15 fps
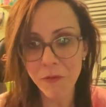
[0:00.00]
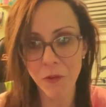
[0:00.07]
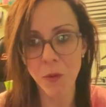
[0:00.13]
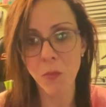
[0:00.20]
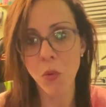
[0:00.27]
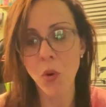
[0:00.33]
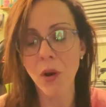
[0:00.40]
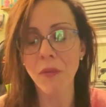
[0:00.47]

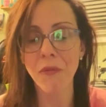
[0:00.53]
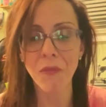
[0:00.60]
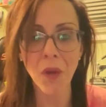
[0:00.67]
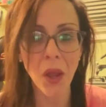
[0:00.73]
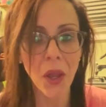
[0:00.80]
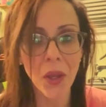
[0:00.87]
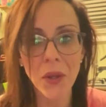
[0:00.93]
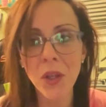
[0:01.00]
for more
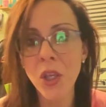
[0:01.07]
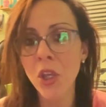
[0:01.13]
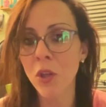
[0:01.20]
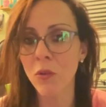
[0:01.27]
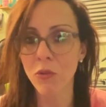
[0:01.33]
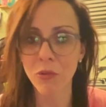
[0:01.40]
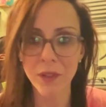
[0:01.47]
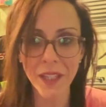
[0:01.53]
fun,
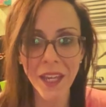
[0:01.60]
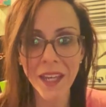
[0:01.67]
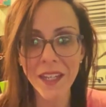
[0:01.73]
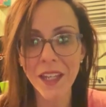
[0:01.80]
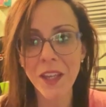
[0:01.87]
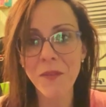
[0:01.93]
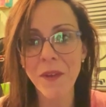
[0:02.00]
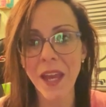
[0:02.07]

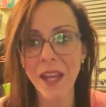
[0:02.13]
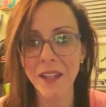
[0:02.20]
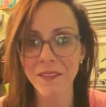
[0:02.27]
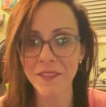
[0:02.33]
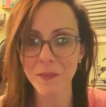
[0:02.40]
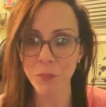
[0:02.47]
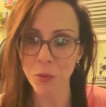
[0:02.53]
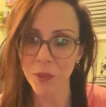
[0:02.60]
creative, and
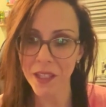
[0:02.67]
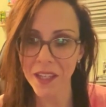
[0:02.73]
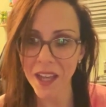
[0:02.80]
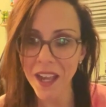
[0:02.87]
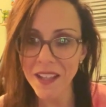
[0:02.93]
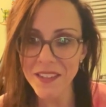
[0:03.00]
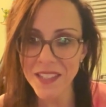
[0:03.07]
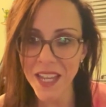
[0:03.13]
spooky
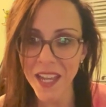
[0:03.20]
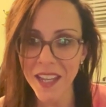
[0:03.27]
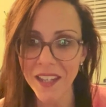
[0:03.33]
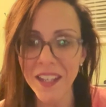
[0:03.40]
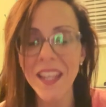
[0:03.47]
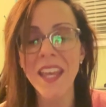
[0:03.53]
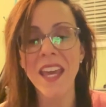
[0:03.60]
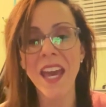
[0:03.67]
content.
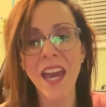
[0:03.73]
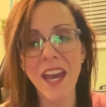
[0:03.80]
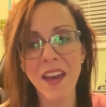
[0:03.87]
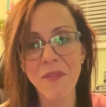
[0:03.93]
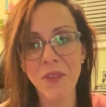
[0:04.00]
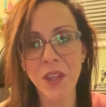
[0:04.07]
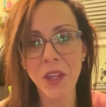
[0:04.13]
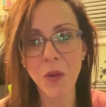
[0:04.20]

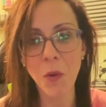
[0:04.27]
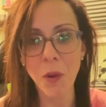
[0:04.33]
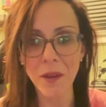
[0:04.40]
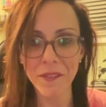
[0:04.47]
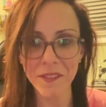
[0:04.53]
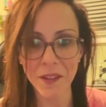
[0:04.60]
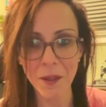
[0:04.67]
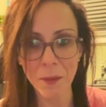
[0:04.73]
Have an
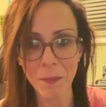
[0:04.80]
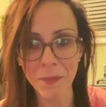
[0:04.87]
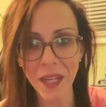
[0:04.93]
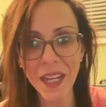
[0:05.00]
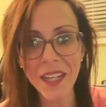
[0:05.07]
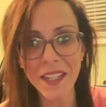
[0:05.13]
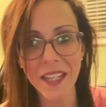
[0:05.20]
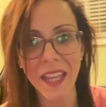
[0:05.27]
awesome
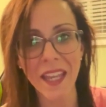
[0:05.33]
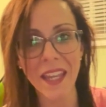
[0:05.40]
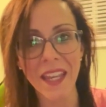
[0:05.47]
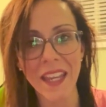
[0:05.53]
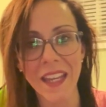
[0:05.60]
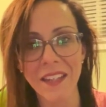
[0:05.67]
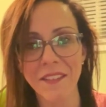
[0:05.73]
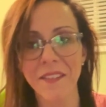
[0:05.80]
night
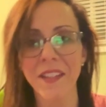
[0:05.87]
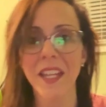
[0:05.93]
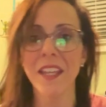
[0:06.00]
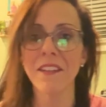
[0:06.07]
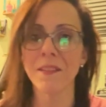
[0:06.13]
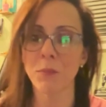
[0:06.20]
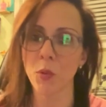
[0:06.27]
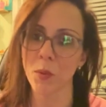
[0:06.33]
and stay
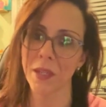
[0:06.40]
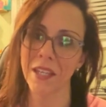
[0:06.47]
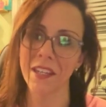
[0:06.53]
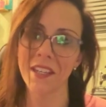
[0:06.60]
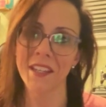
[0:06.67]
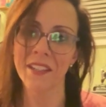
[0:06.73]
spooky.